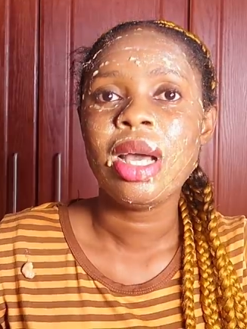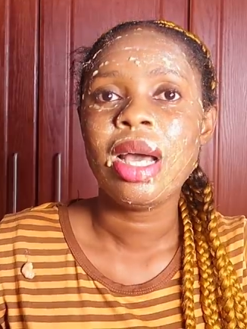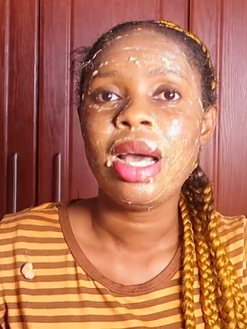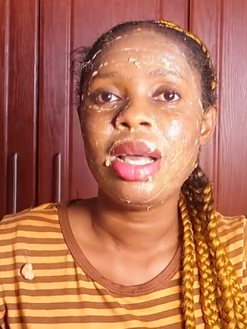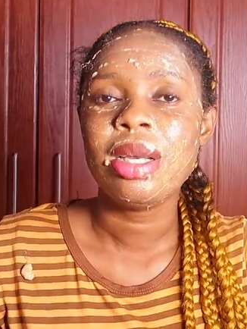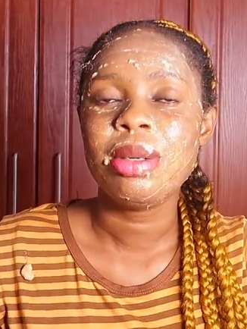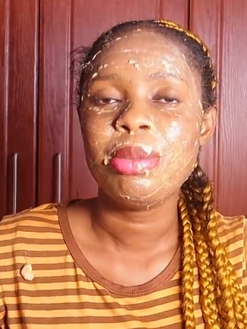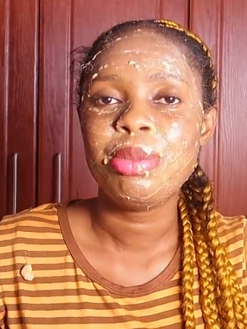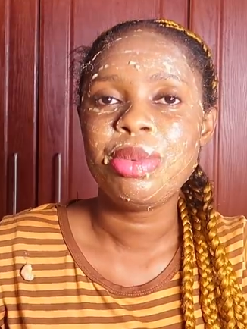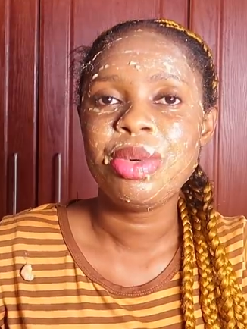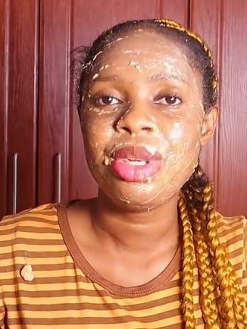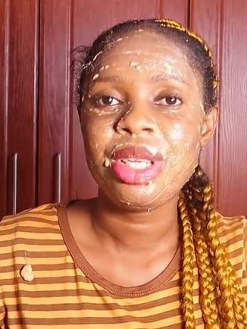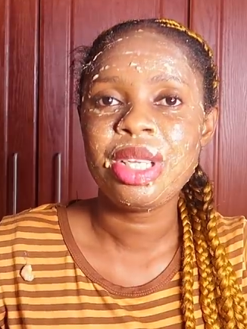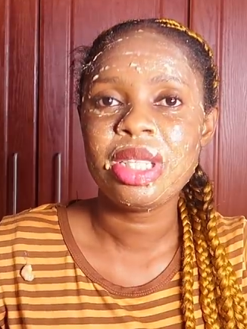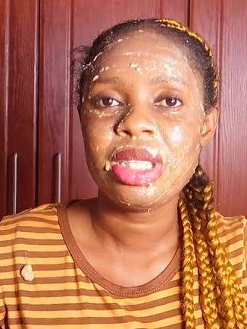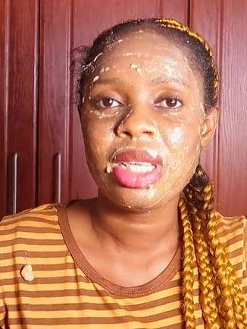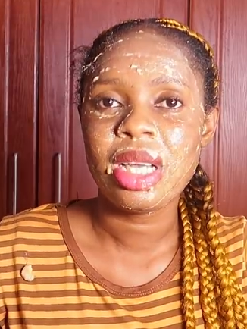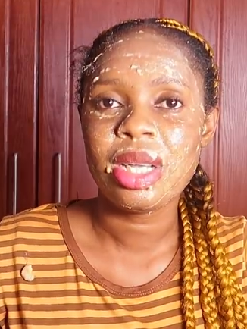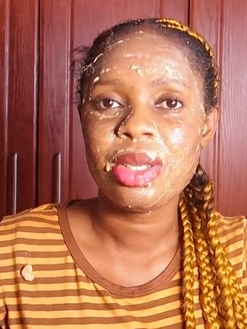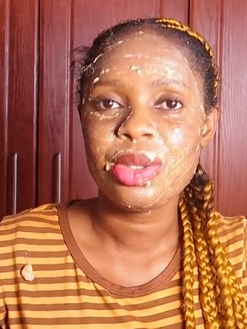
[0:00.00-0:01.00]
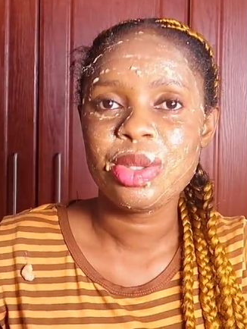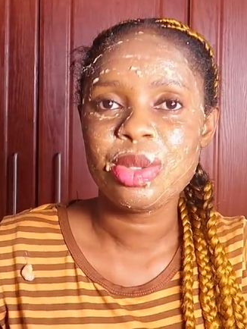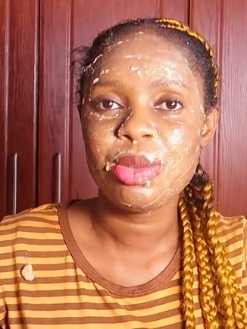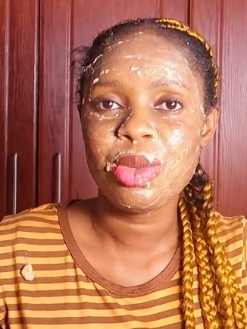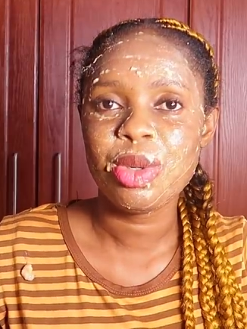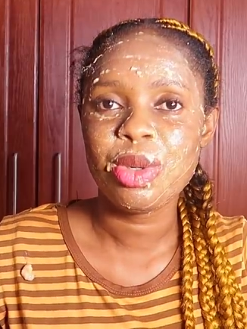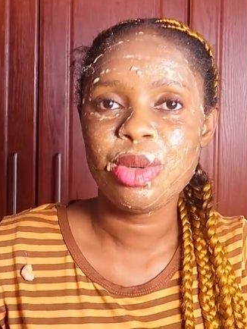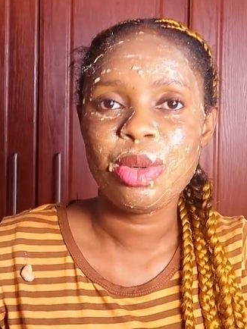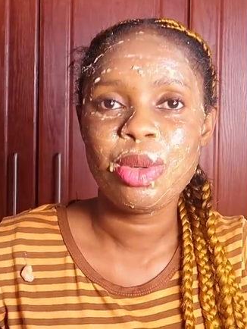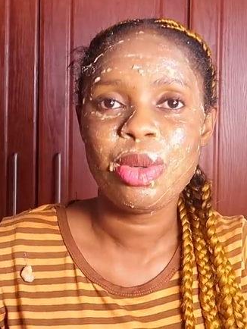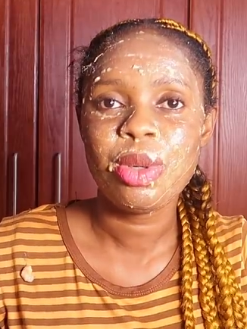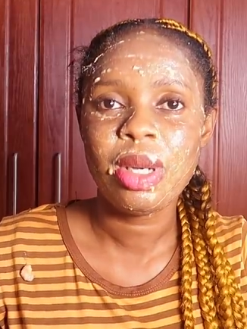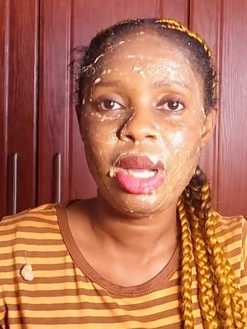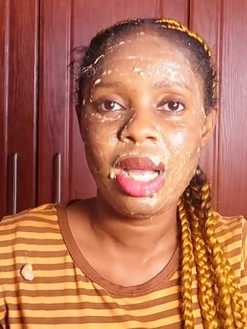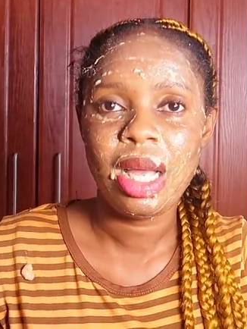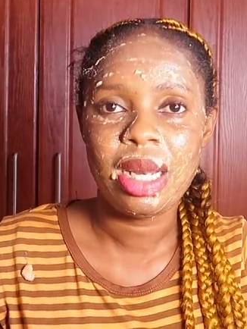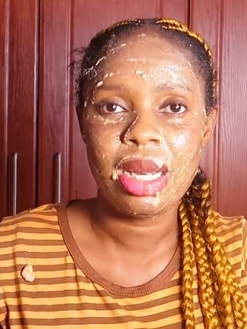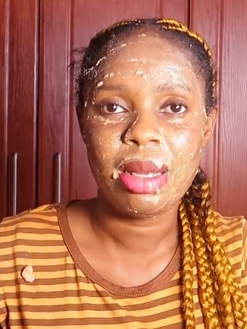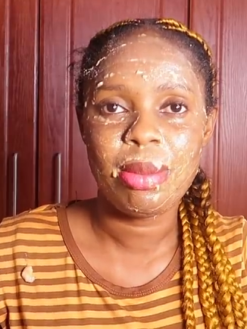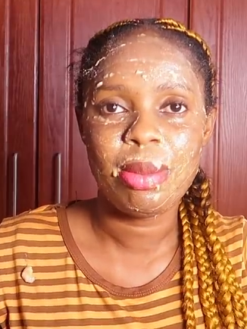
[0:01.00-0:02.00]
and bring it out tomorrow
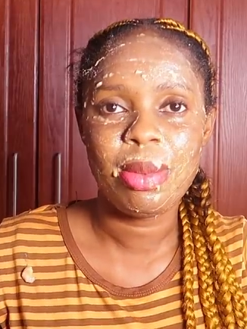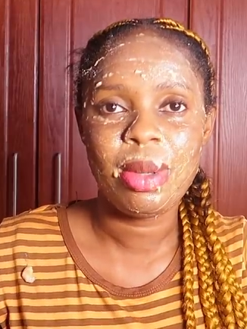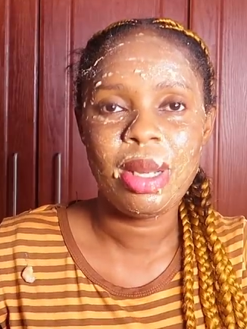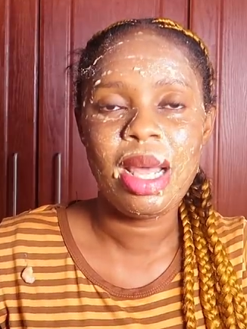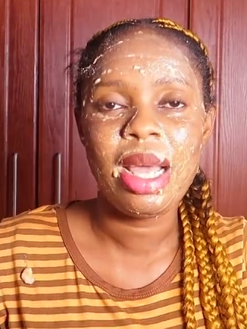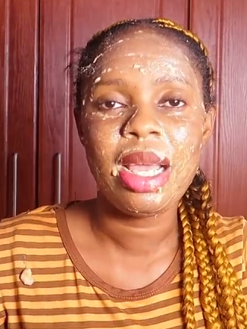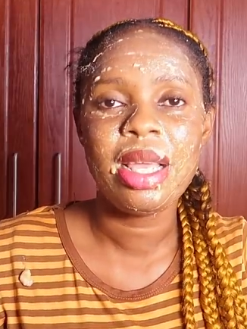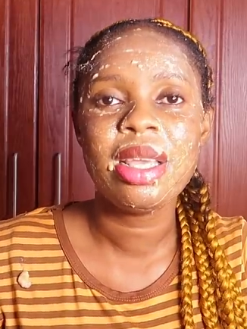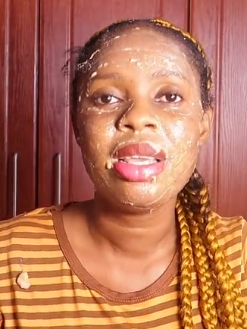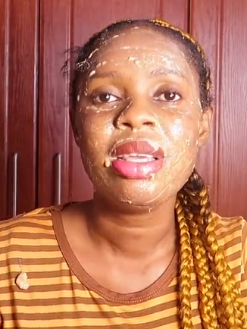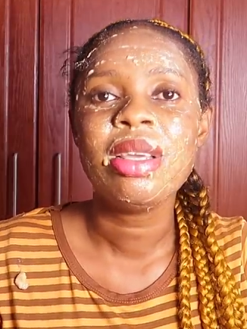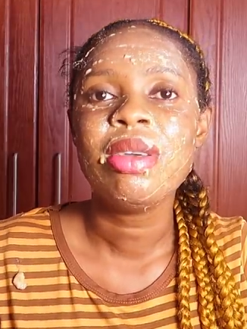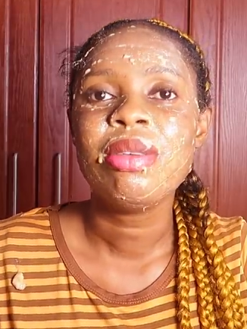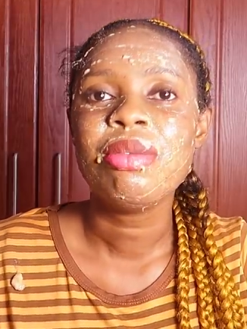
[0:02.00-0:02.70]
and apply